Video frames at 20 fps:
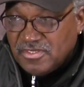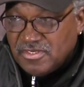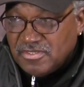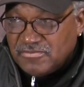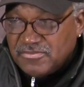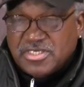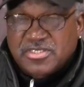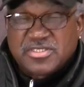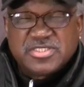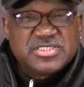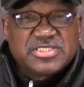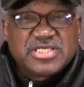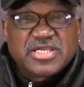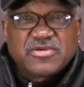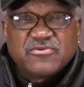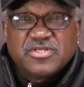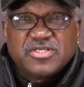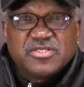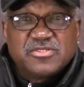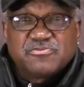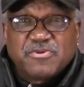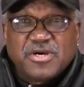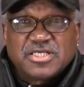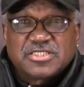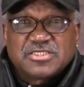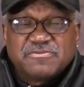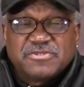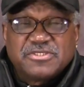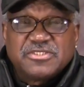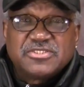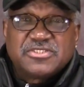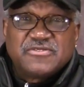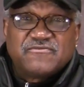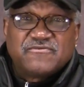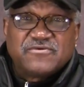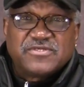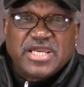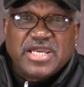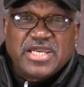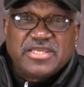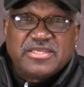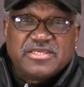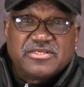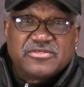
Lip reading: I'm not going to take any responsibility for that